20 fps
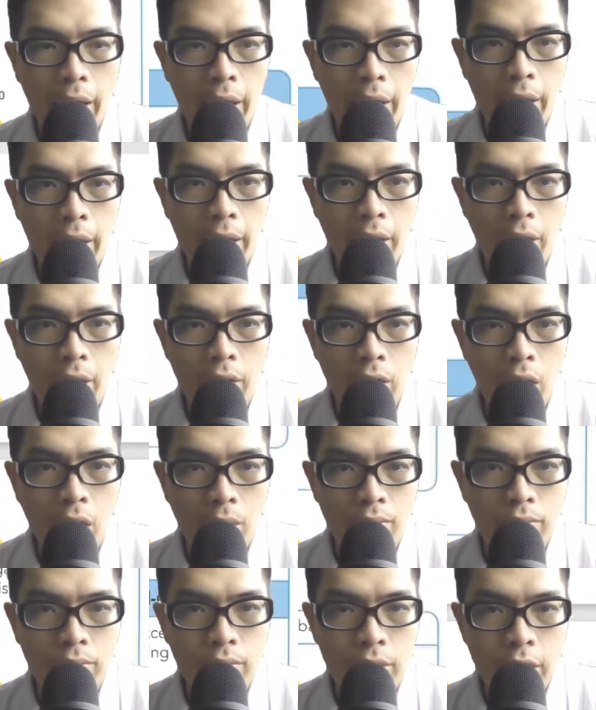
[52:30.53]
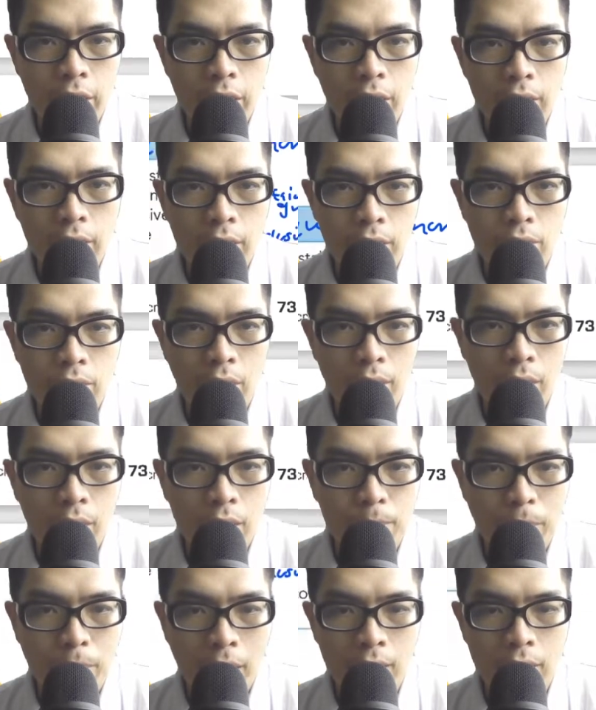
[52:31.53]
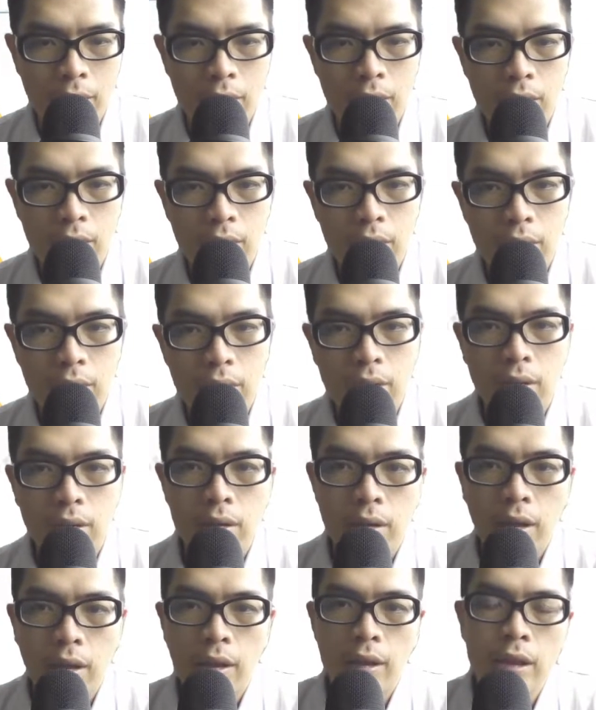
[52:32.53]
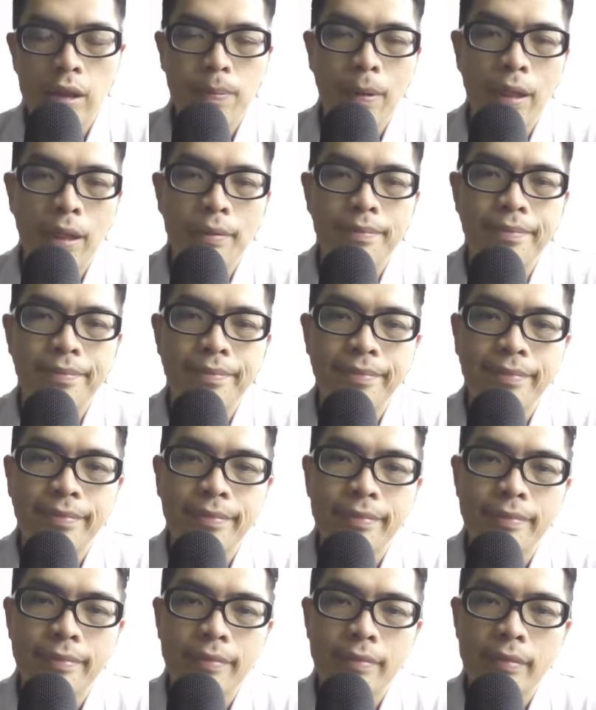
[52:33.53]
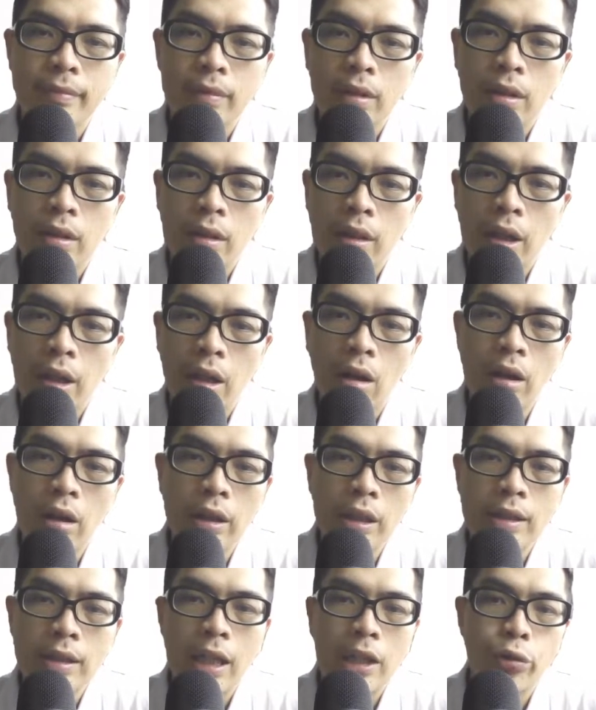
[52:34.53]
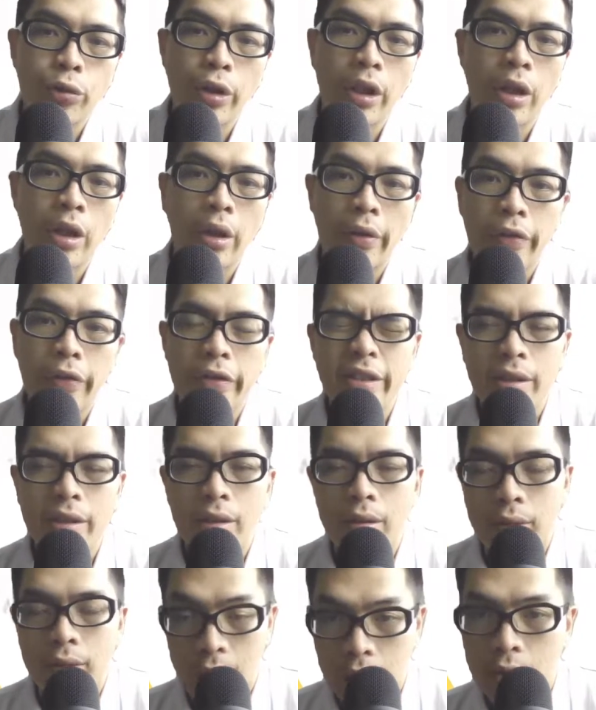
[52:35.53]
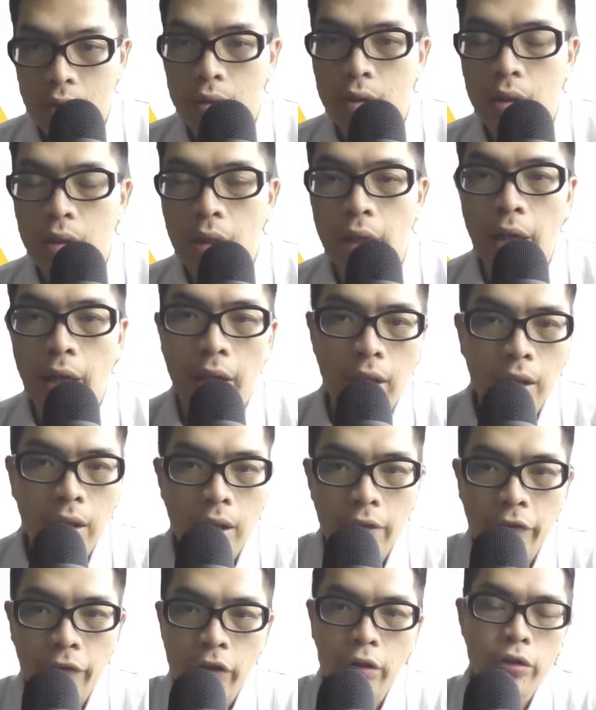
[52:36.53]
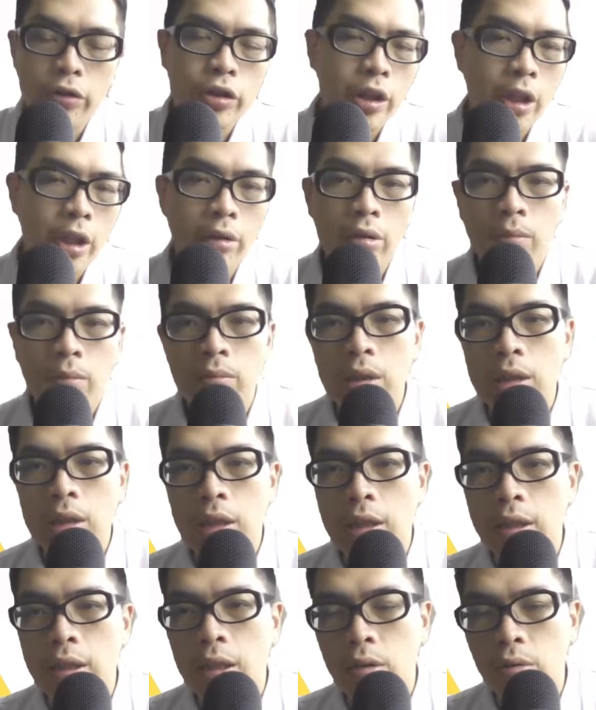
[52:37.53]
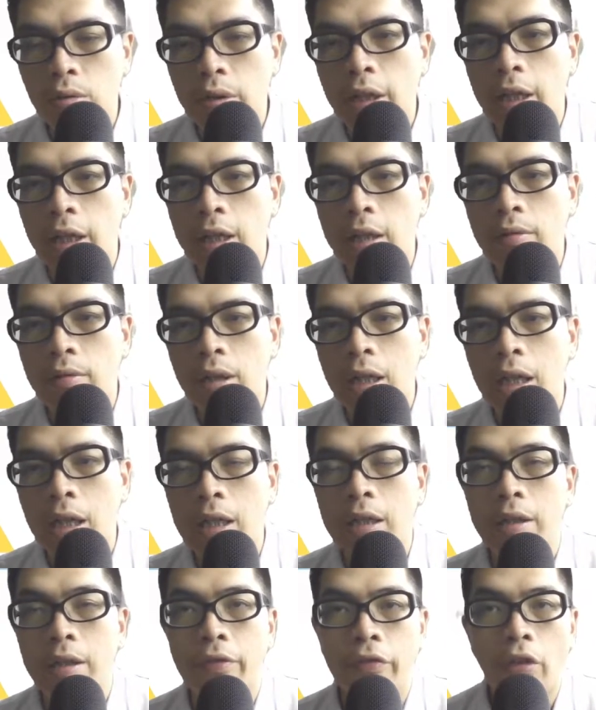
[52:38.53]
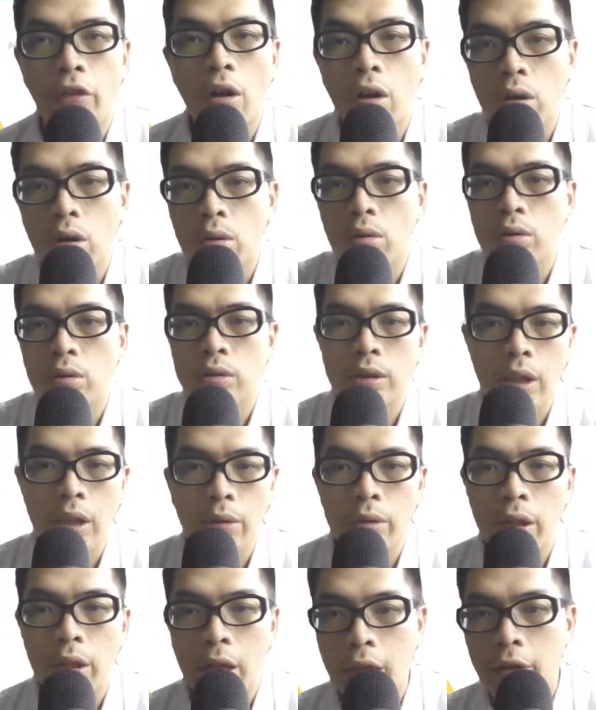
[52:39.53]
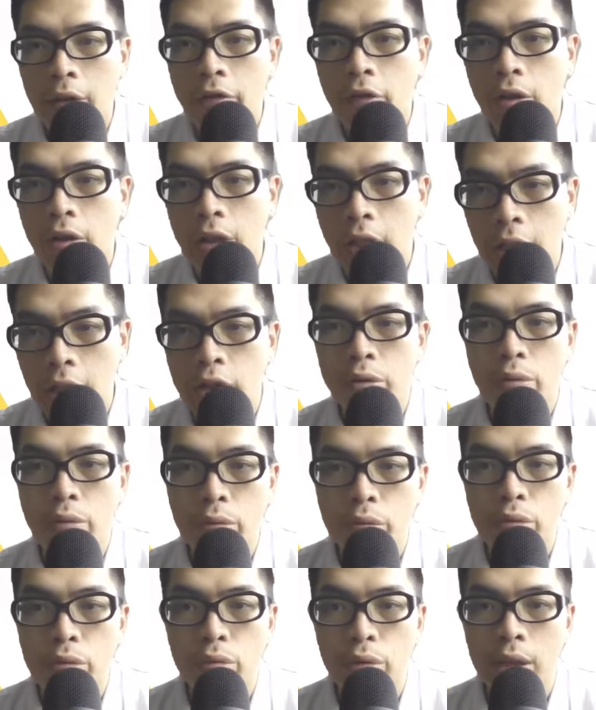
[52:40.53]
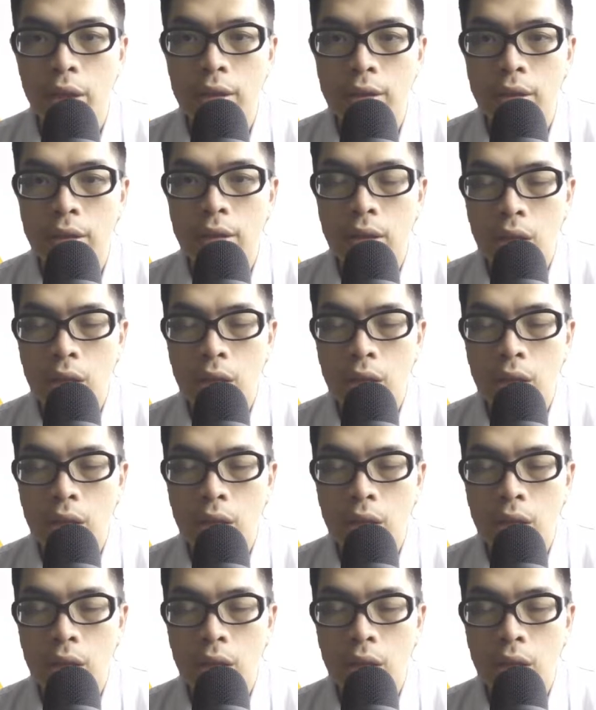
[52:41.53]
On top here, this part. Okay, this part. Okay, all these are trade-offs. Okay, and in the future, we'll be learning together what are the 4 goals that we have for the H2 students.